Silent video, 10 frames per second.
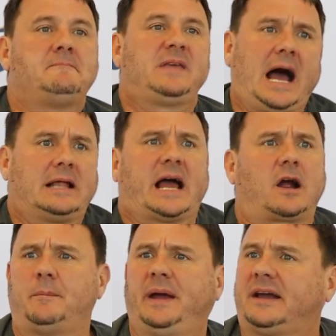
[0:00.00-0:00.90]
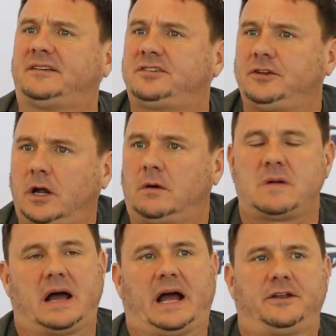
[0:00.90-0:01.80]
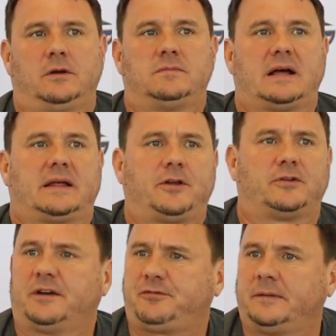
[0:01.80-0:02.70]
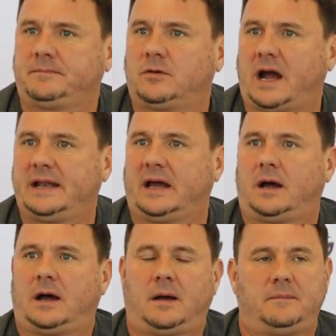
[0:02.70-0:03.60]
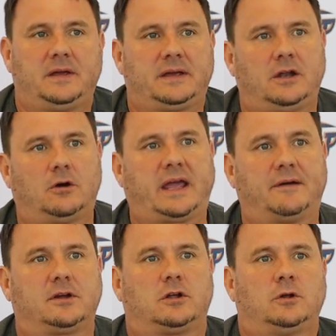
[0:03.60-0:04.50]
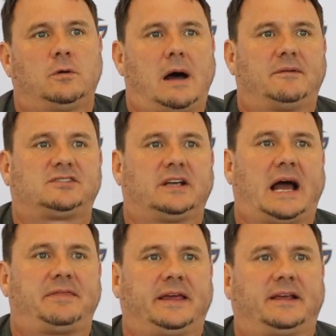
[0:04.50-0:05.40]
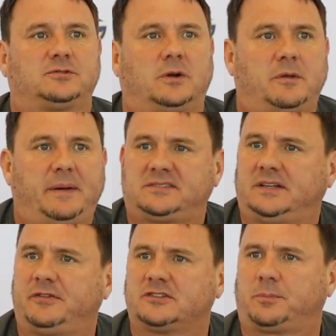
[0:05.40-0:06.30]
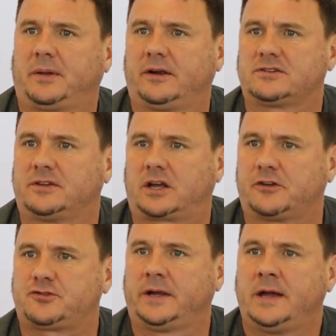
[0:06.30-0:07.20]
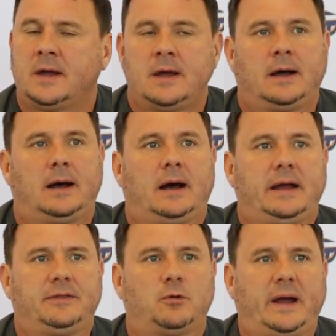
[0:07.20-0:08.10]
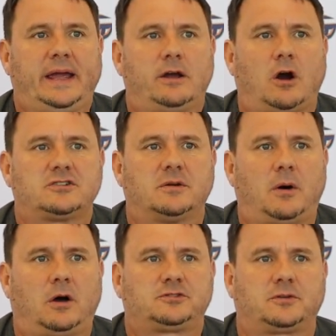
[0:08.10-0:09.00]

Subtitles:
Yeah, I like our bigs. You know, I do. They're different, right? You know, Kevin Kalu, obviously, I think is one of the best defensive players in the country. The way he guards a ball